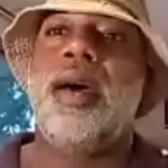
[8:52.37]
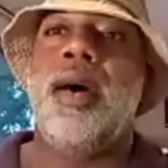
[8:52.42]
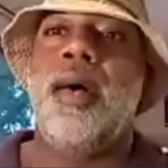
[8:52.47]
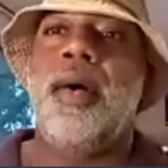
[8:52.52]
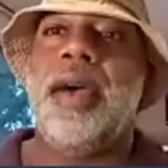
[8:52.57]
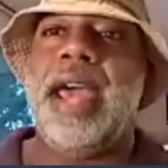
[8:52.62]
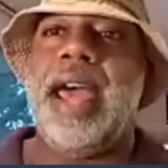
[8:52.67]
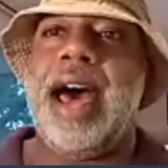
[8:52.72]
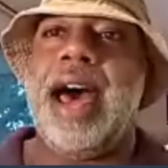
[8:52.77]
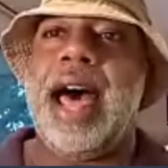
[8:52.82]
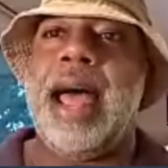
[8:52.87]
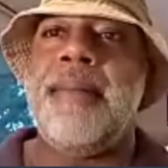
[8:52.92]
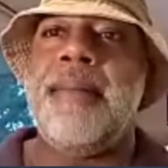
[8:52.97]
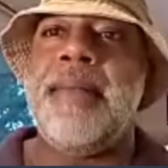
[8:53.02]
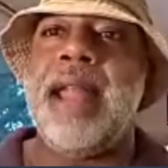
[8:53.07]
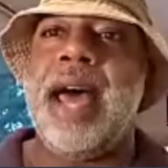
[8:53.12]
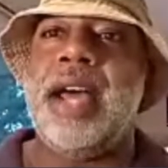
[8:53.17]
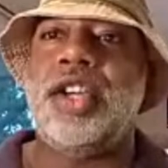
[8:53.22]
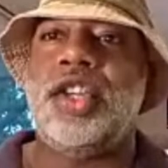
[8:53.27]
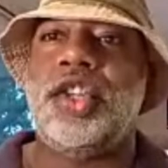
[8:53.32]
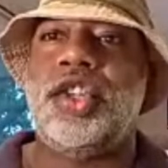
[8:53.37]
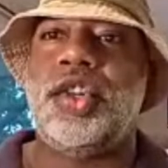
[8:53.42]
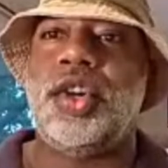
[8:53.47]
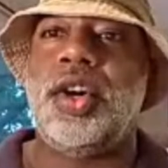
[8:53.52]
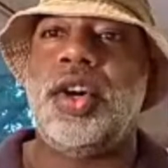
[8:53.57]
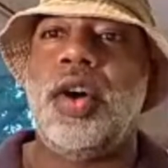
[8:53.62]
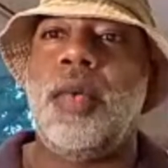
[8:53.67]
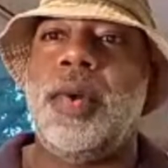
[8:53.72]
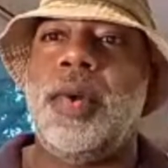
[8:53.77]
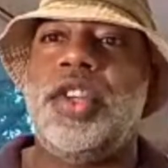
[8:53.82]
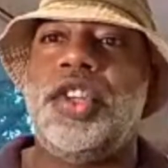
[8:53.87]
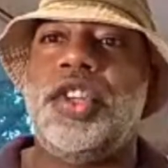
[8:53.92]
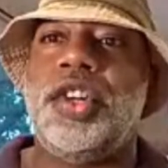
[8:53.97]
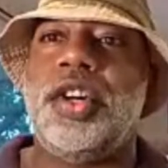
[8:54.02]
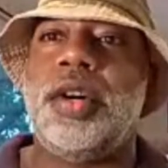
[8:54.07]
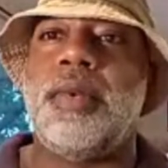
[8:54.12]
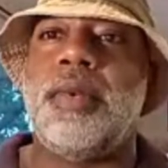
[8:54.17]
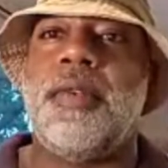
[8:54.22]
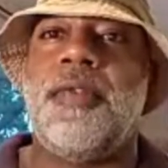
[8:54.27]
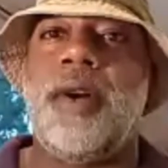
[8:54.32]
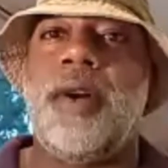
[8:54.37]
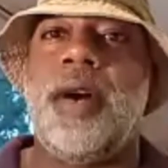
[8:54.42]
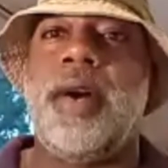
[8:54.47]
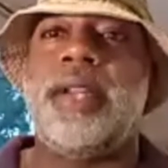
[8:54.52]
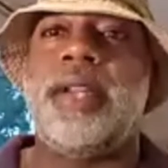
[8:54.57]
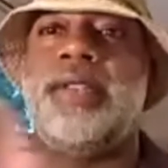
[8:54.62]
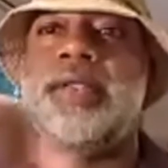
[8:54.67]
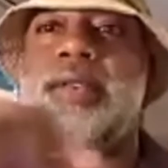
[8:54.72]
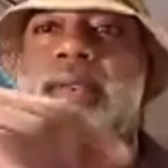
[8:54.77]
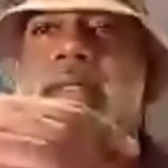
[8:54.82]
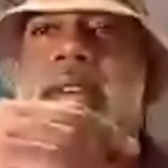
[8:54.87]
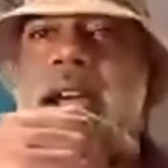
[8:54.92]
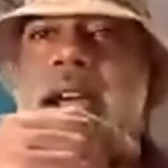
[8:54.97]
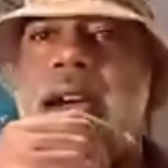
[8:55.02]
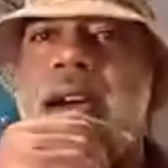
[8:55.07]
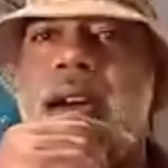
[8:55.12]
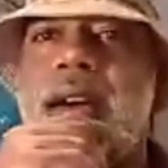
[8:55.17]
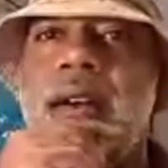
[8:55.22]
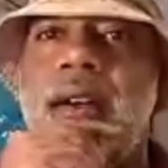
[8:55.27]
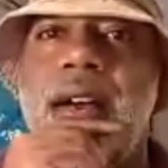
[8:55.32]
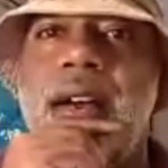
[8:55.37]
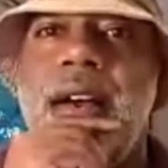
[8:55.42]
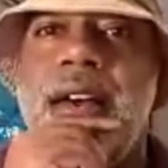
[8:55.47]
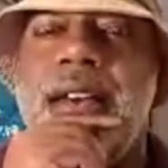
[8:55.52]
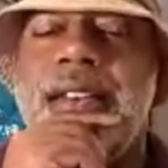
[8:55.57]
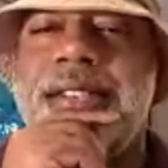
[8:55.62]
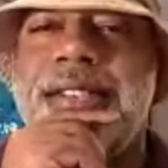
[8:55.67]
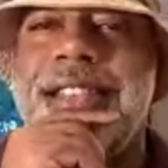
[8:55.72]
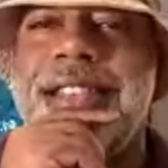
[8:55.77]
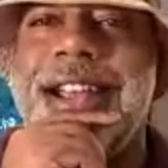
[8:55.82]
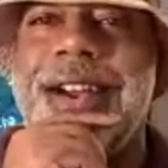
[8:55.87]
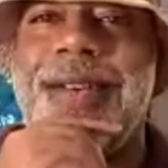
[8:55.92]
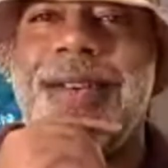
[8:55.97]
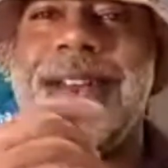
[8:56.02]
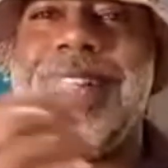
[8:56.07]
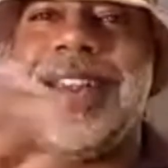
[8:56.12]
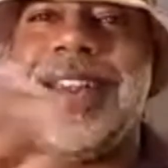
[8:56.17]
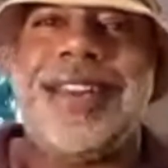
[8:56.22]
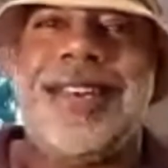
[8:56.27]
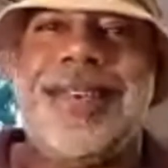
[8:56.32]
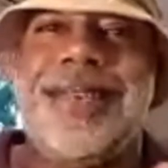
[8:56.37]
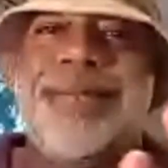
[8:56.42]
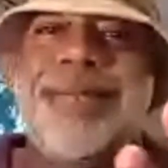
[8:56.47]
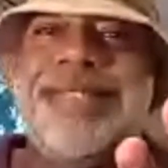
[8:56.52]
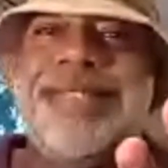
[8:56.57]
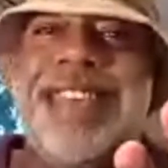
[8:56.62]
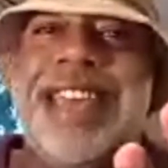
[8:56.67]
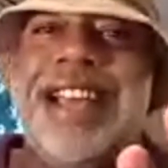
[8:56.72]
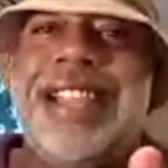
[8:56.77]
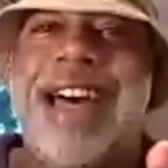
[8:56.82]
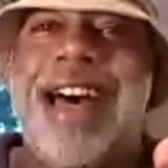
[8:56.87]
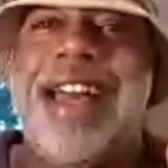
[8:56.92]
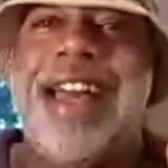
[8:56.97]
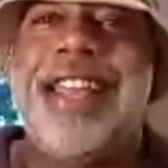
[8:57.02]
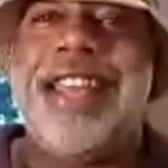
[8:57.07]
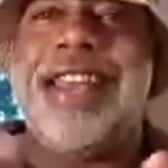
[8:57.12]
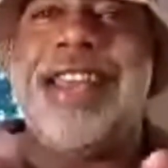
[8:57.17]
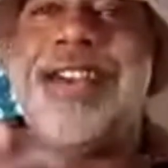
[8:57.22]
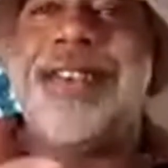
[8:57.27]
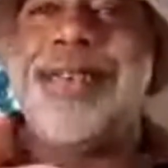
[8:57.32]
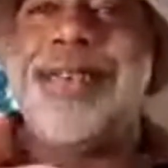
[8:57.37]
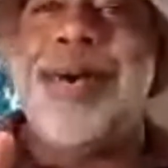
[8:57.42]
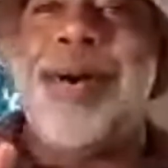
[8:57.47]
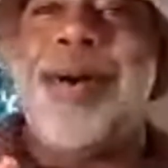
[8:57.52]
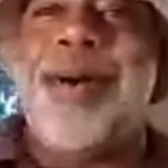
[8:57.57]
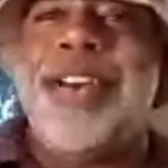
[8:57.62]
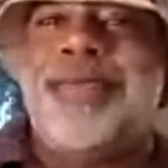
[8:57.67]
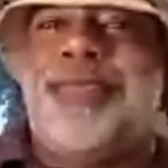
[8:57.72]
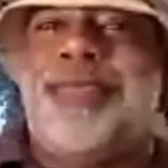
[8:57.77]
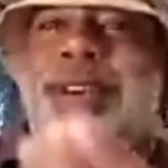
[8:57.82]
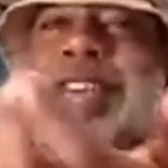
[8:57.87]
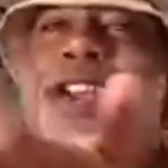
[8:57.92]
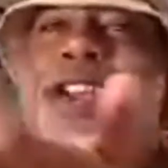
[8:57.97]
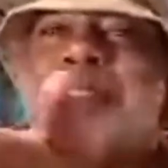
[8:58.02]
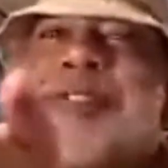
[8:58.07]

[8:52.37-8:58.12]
Okay, I'm not sure what you're referring to there, Slick Rick. You do say a lot, and you always bring